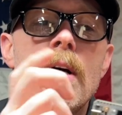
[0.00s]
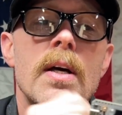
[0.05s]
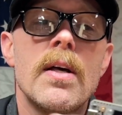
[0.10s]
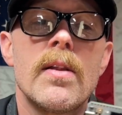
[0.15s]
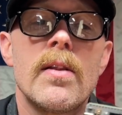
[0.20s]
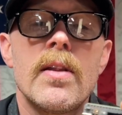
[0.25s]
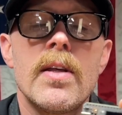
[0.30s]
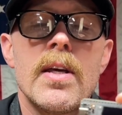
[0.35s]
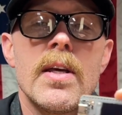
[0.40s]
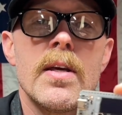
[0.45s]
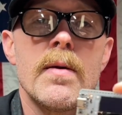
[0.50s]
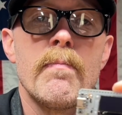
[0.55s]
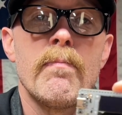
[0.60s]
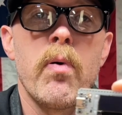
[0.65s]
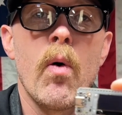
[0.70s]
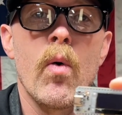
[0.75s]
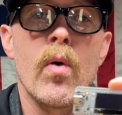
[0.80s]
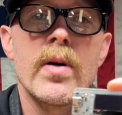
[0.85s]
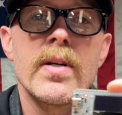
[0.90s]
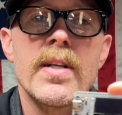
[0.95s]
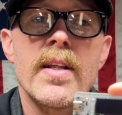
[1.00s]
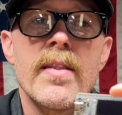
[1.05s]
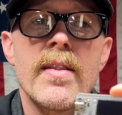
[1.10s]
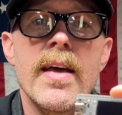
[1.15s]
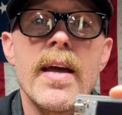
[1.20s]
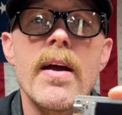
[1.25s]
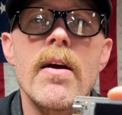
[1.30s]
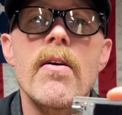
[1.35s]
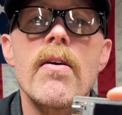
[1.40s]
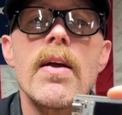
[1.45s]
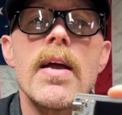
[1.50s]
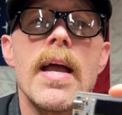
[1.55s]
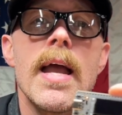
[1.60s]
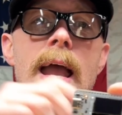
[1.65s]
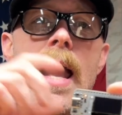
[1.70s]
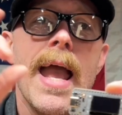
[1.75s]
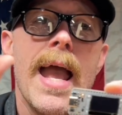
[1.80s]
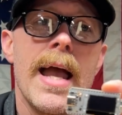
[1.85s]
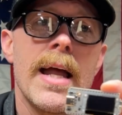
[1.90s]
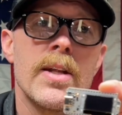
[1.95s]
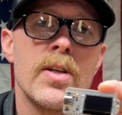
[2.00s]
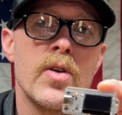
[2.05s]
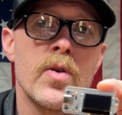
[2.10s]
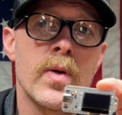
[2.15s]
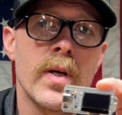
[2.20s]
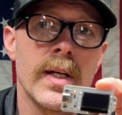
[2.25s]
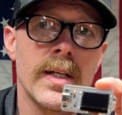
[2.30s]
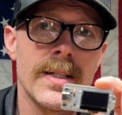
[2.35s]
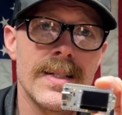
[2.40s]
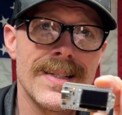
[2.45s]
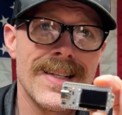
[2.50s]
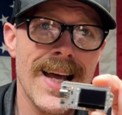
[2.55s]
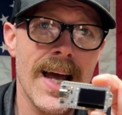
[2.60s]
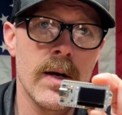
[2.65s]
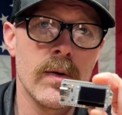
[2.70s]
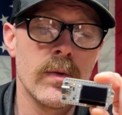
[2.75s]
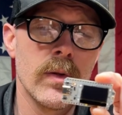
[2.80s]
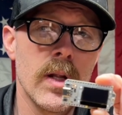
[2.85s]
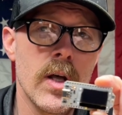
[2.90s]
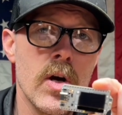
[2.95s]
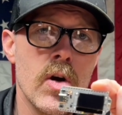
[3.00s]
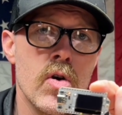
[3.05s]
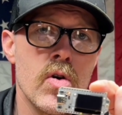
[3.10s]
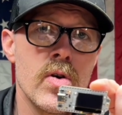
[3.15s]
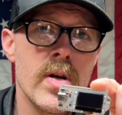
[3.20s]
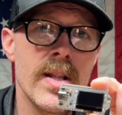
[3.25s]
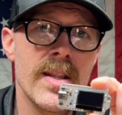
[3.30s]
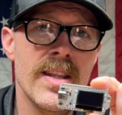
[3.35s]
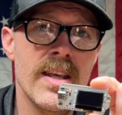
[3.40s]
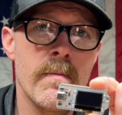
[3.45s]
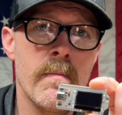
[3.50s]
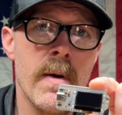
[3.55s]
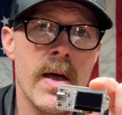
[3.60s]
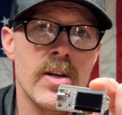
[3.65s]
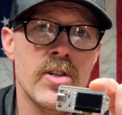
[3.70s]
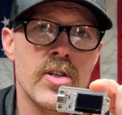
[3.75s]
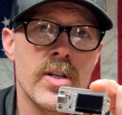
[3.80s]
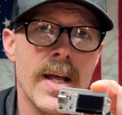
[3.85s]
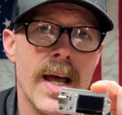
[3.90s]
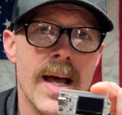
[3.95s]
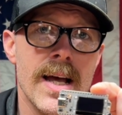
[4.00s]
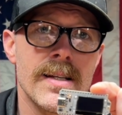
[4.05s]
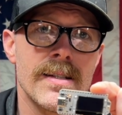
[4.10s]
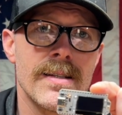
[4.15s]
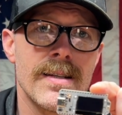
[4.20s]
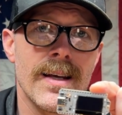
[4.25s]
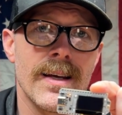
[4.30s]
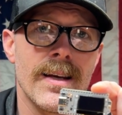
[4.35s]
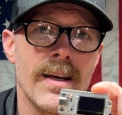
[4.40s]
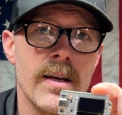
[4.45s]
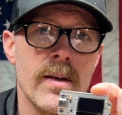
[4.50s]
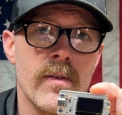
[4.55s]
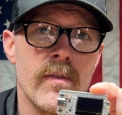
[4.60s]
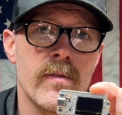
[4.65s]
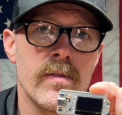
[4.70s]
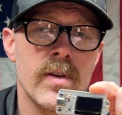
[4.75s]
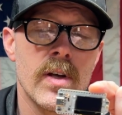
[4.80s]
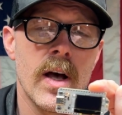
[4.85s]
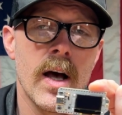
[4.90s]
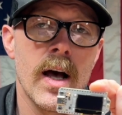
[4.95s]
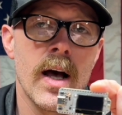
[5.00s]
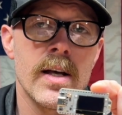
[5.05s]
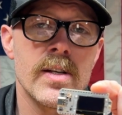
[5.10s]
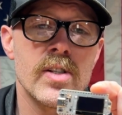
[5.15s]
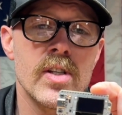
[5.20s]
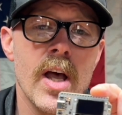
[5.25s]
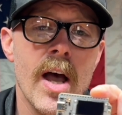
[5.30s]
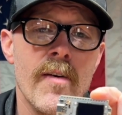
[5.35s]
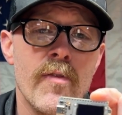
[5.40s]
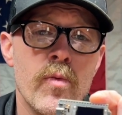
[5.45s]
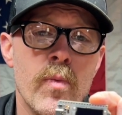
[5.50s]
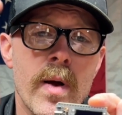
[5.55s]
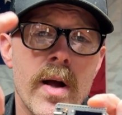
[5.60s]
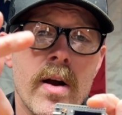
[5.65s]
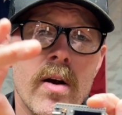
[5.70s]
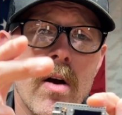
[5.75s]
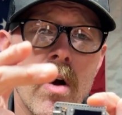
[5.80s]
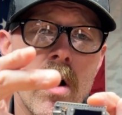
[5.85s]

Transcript: the port there, and you can download the Meshtastic software